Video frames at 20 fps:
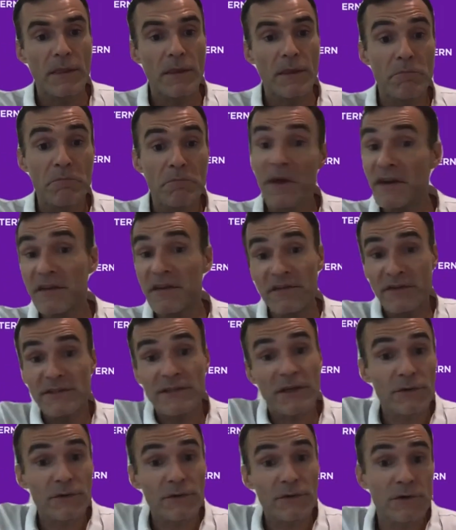Many
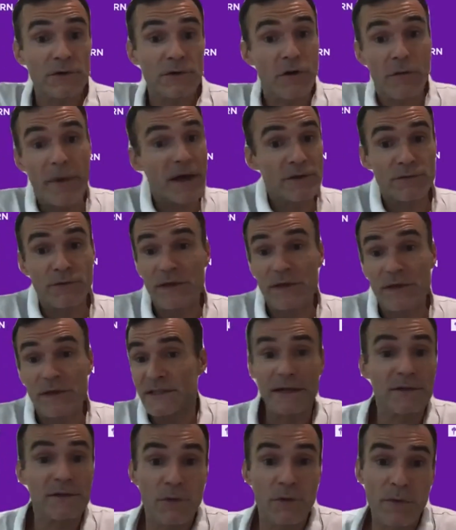things are going to come back to
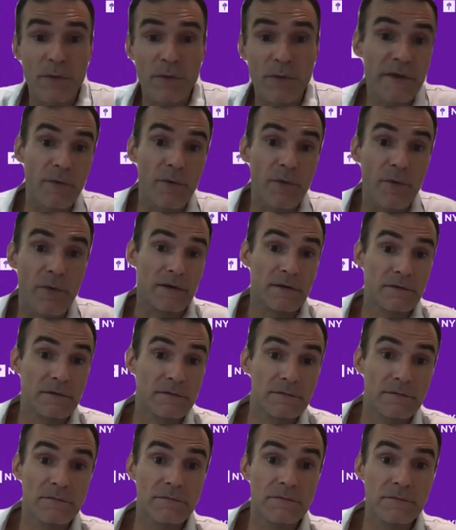exactly the way they were
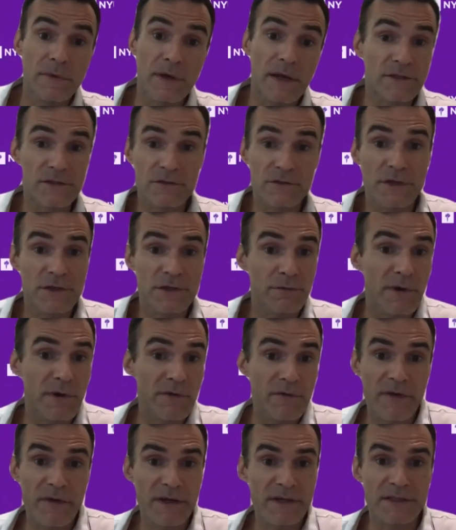as soon as we
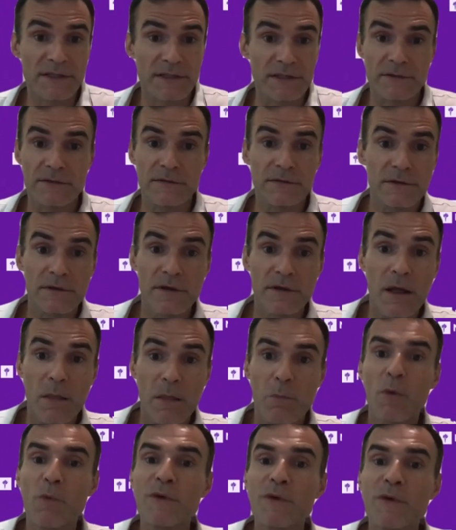have a vaccine,
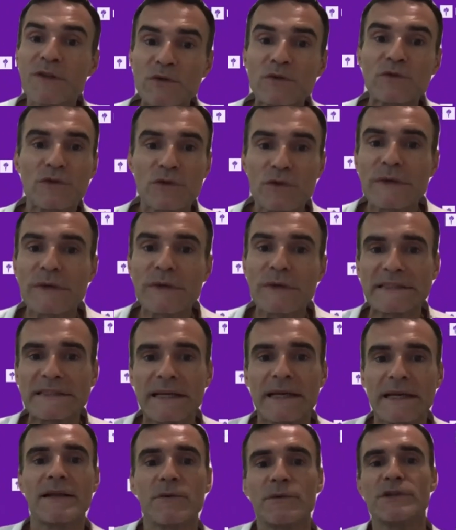but we don't know
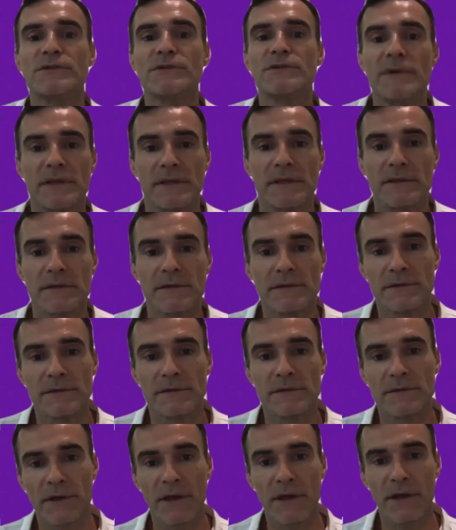exactly which one.
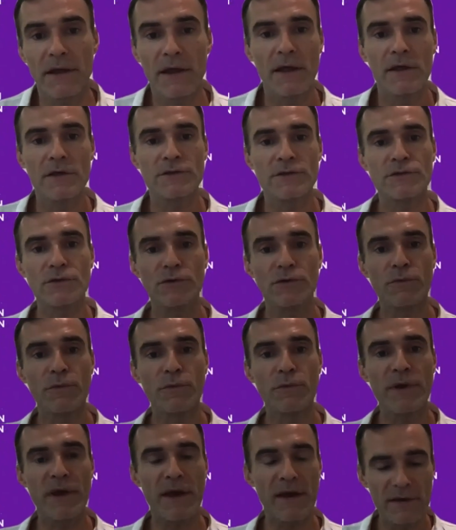Okay. So
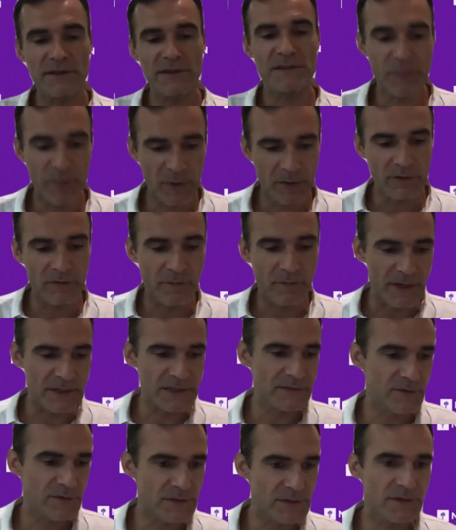we are in this period of
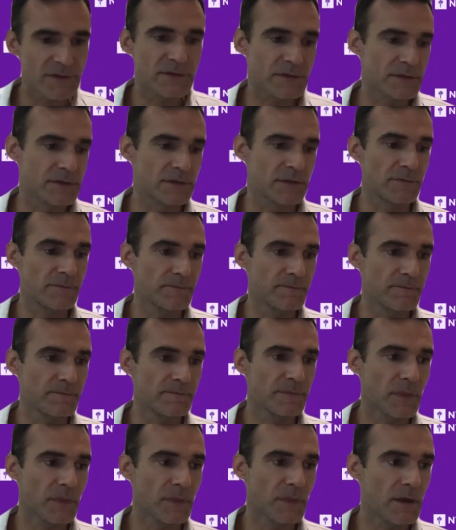massive uncertainty,
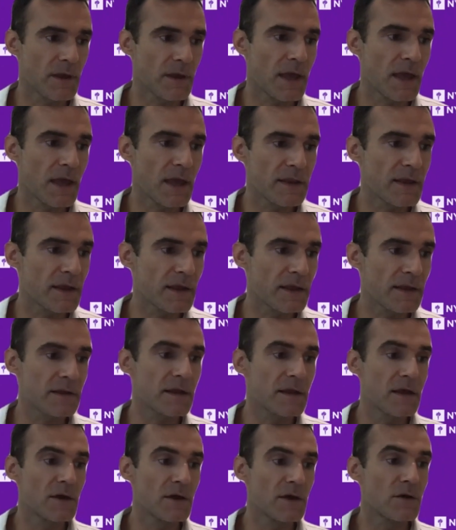and
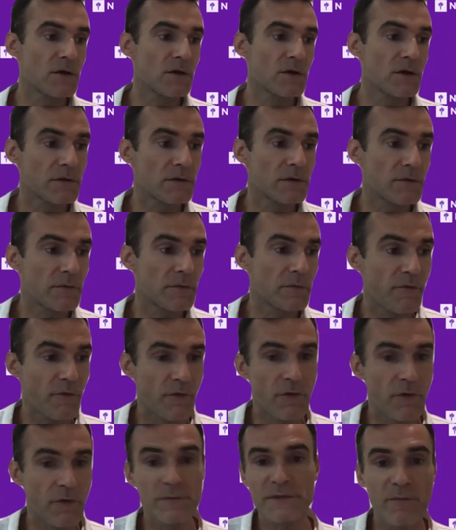then
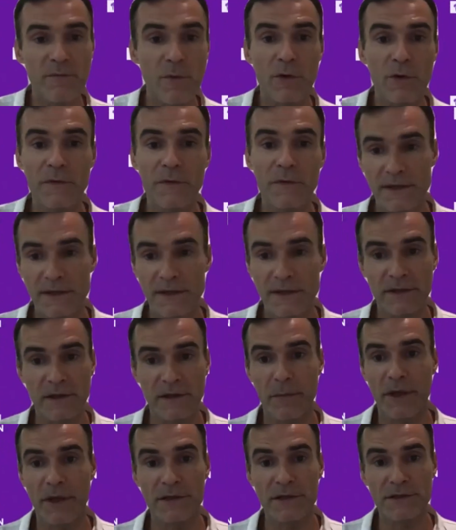firms have more debt on
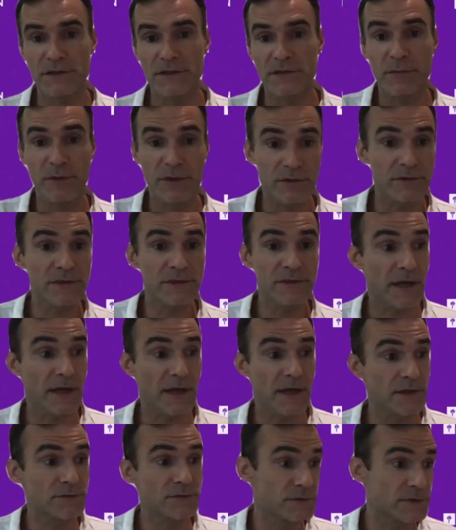their balance sheet because they
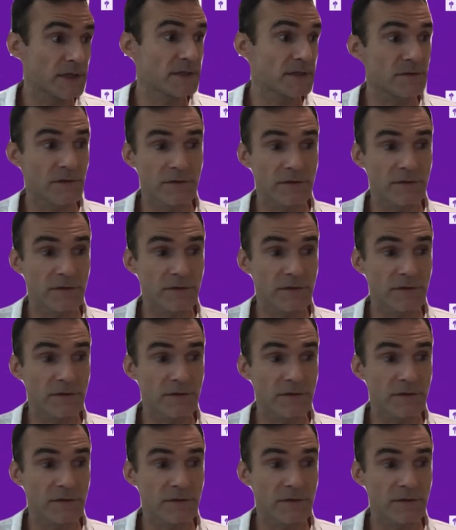had to take, some,